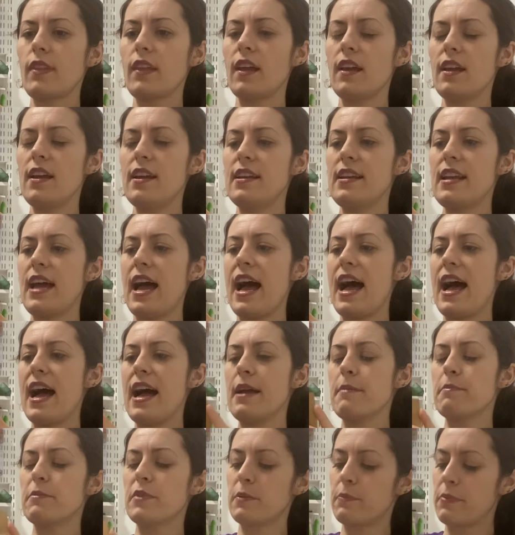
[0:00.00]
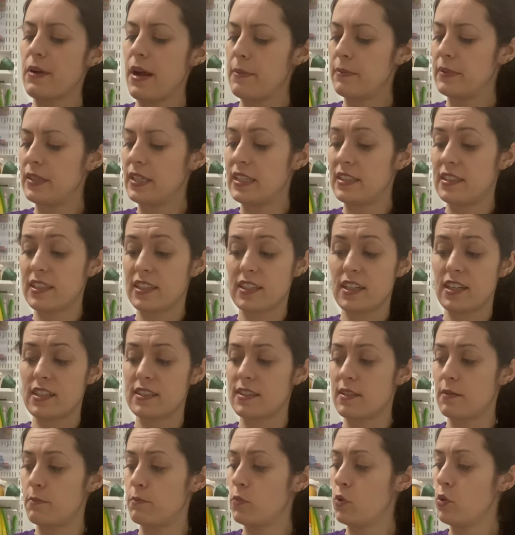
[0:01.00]
And I'm gonna probably need to cut
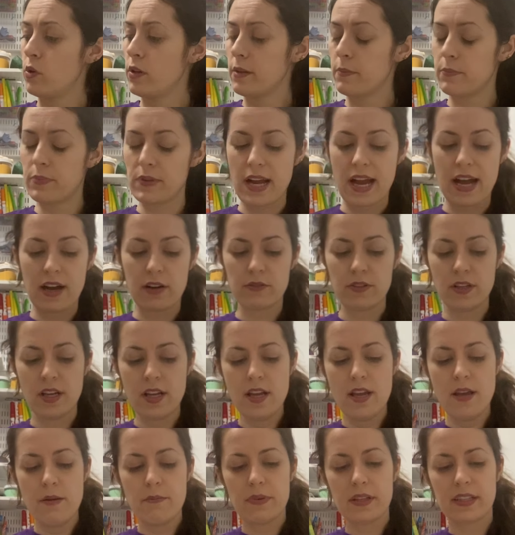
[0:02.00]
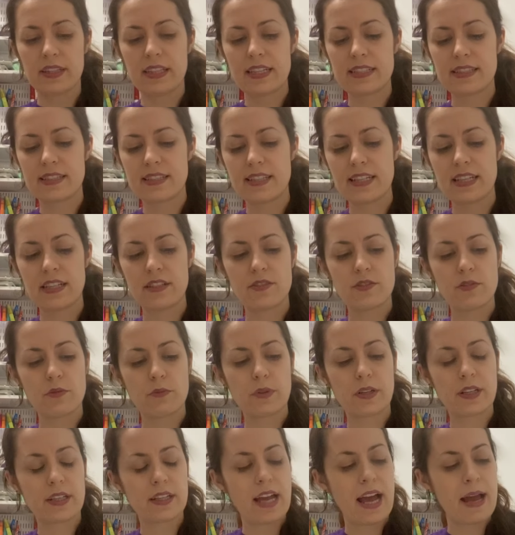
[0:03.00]
some more brown, but let's see. So
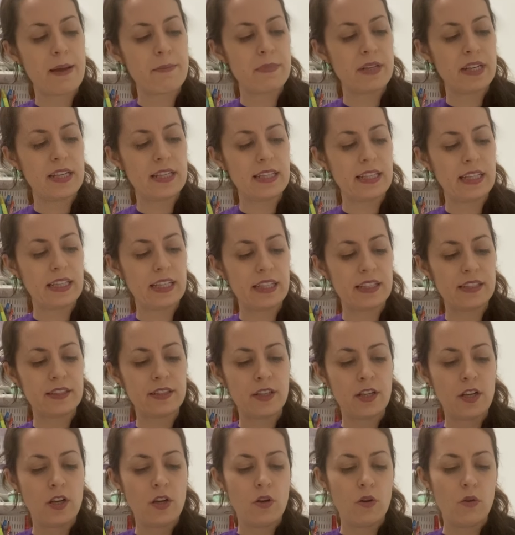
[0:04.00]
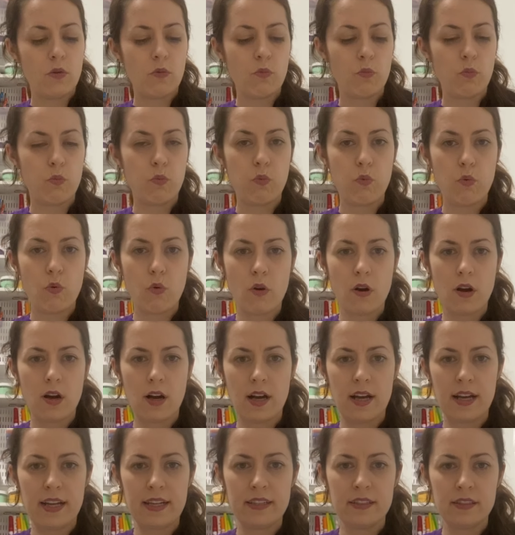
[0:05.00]
I'm gonna need
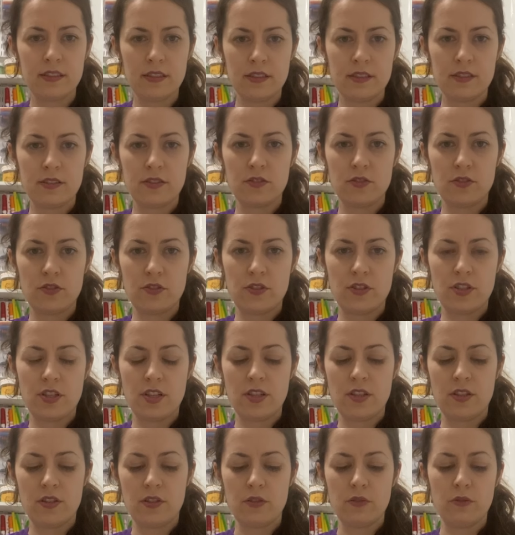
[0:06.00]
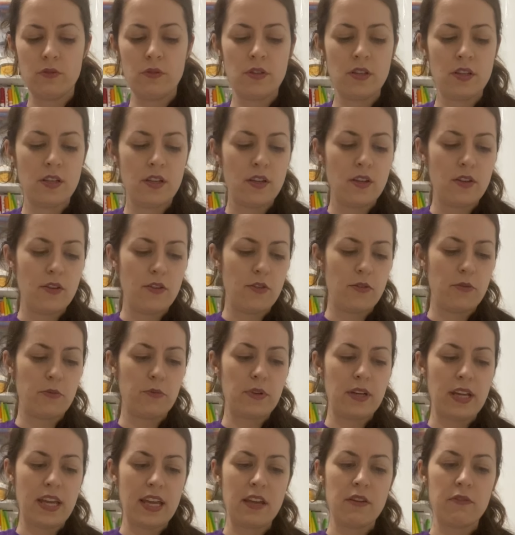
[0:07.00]
1, 2,
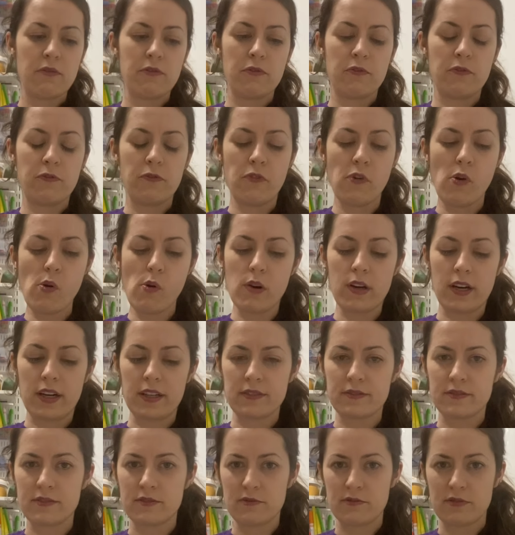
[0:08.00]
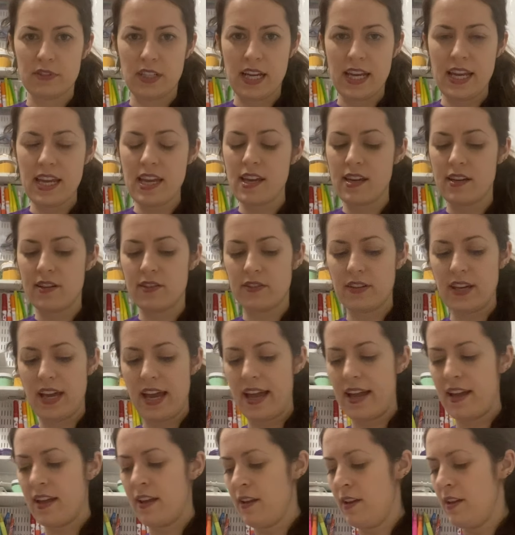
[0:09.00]
3, 4, right?
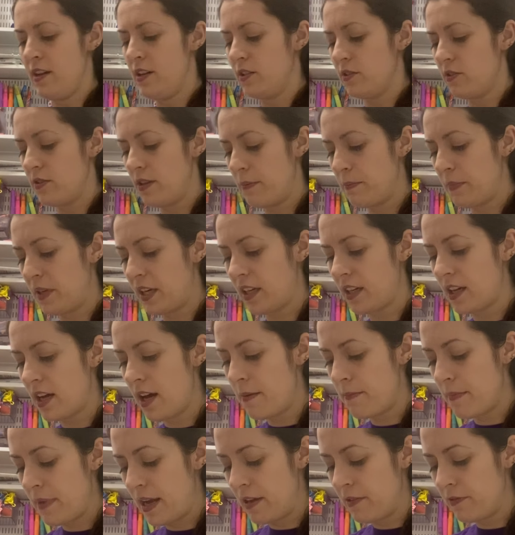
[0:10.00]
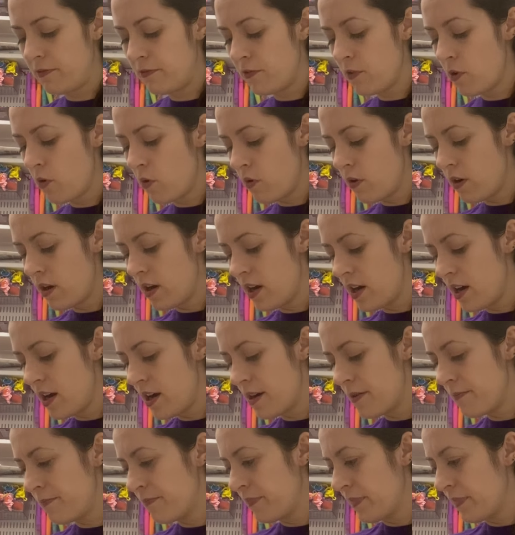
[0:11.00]
Okay, so I'm gonna cut my 4.